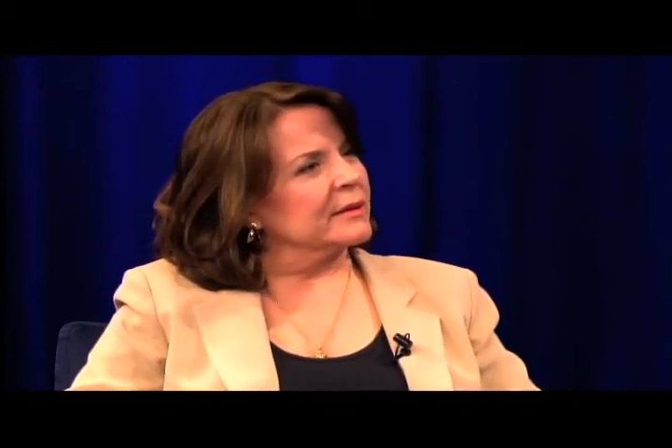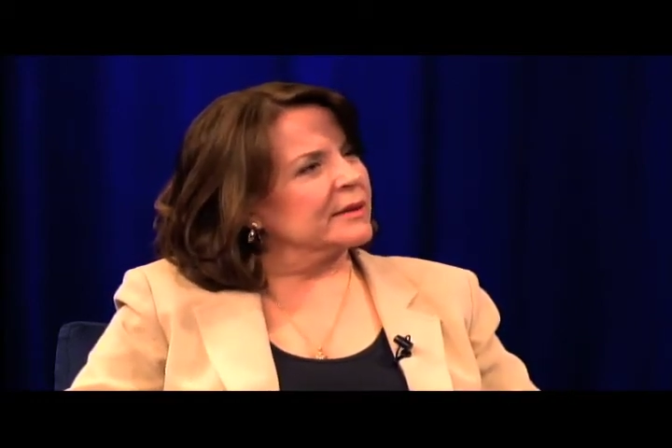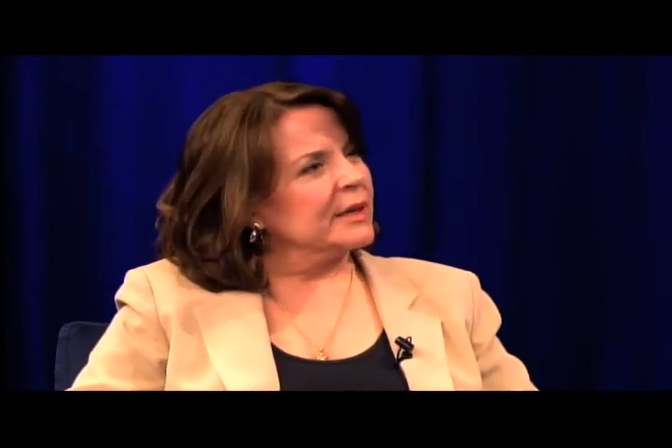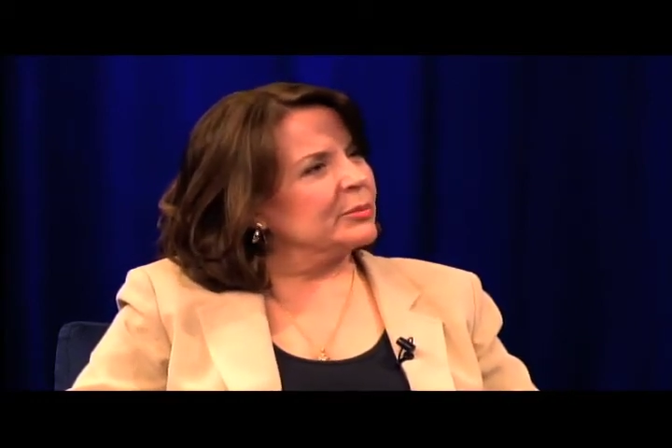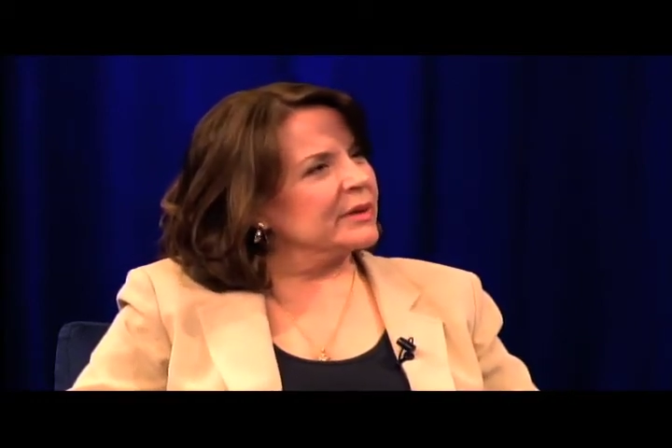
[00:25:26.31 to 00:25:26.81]

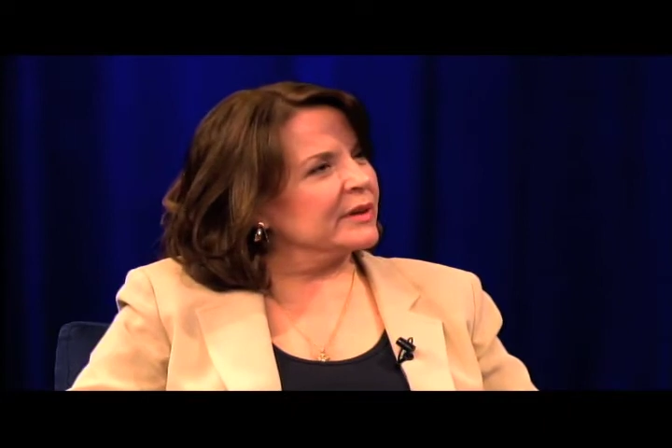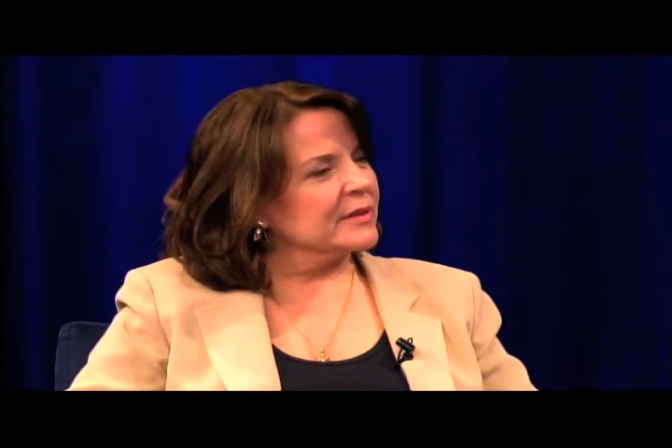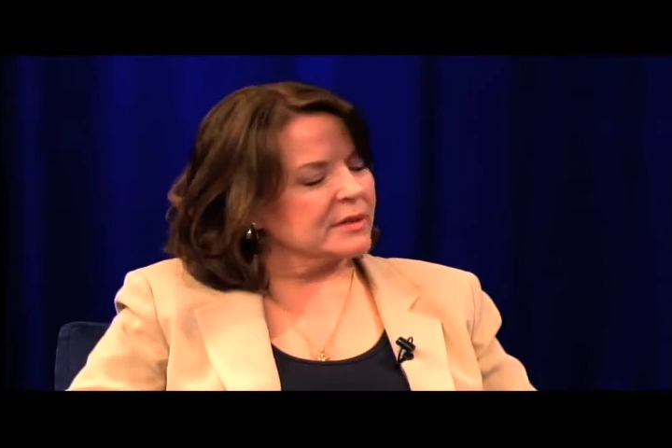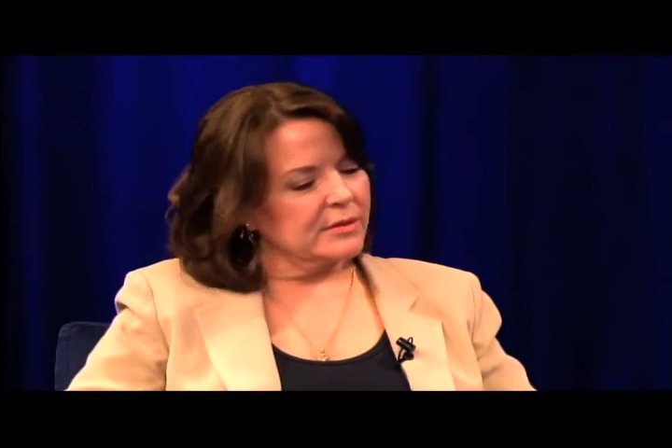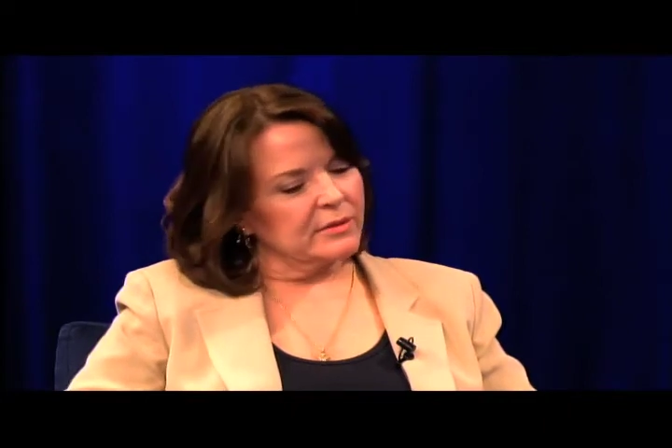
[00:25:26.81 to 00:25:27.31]
keeping
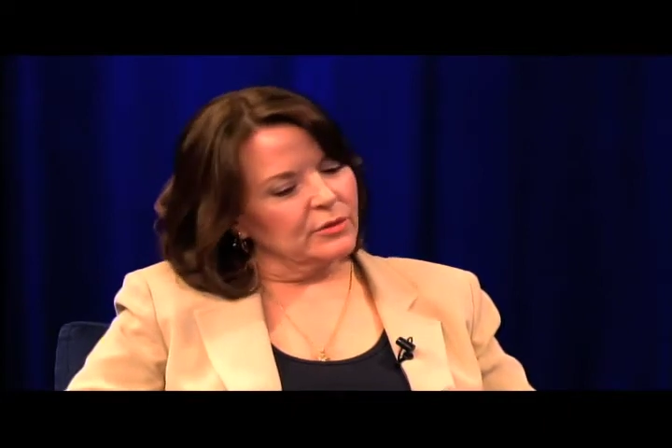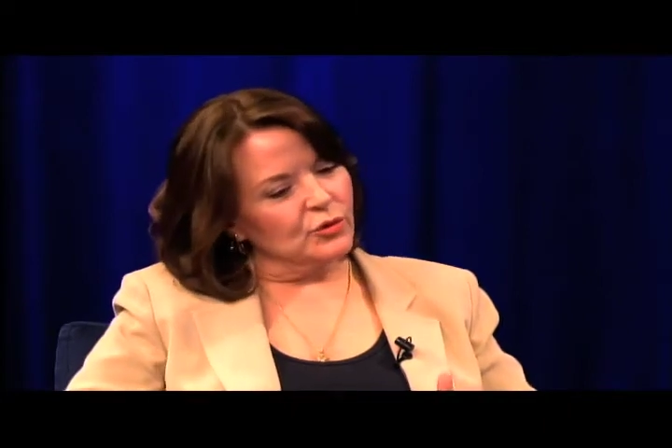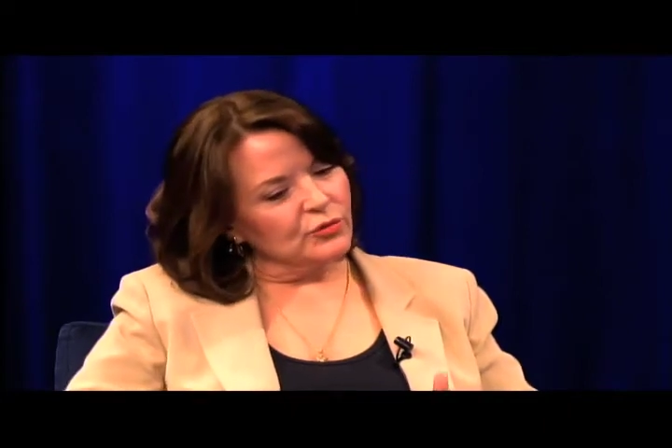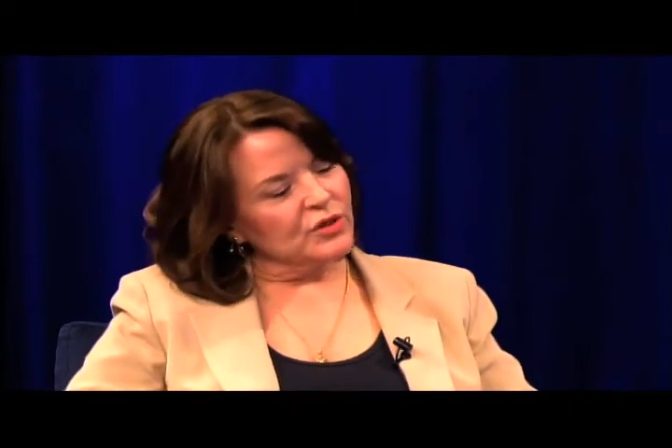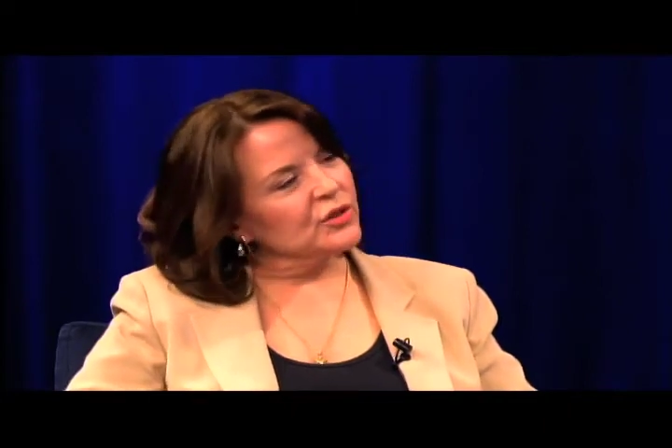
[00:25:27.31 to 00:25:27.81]
us
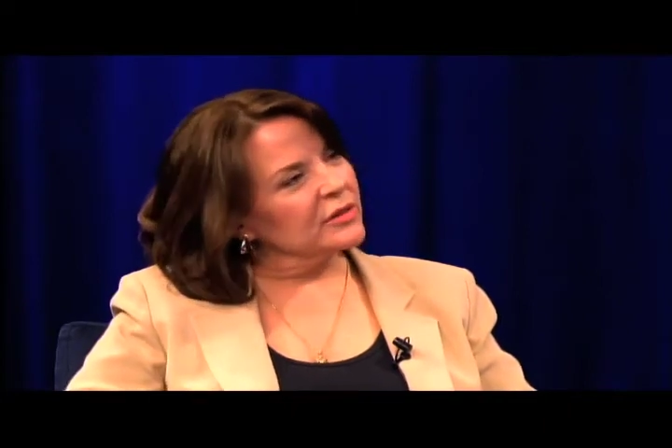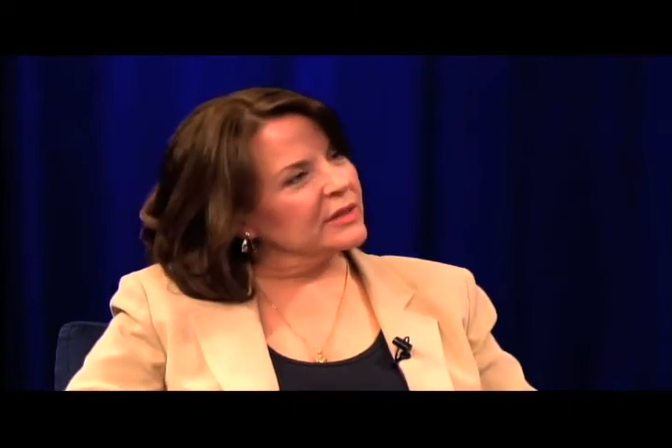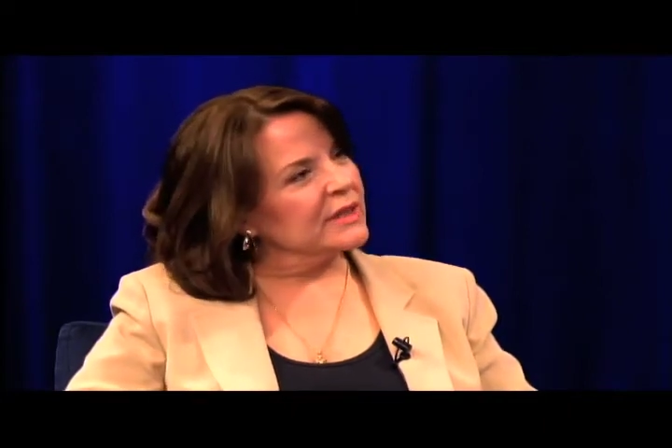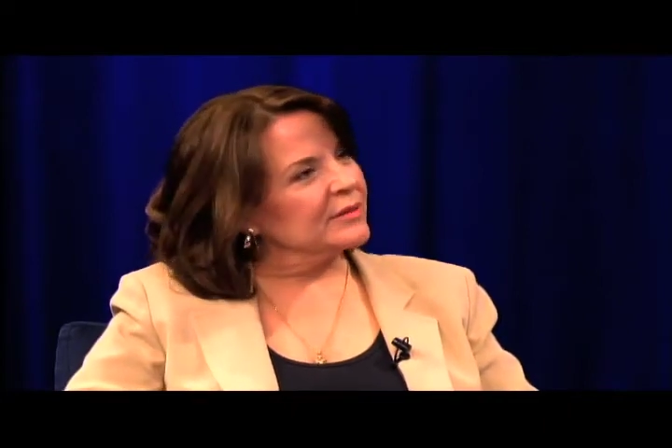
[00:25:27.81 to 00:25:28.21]
nutritionally